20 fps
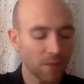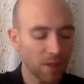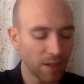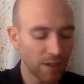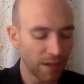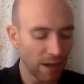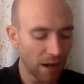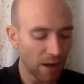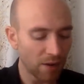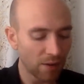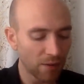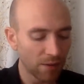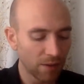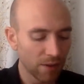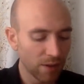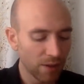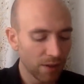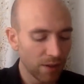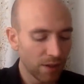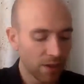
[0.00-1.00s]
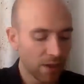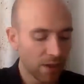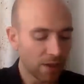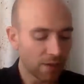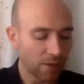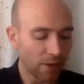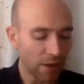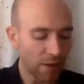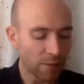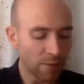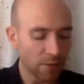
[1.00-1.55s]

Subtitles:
Now, if I'm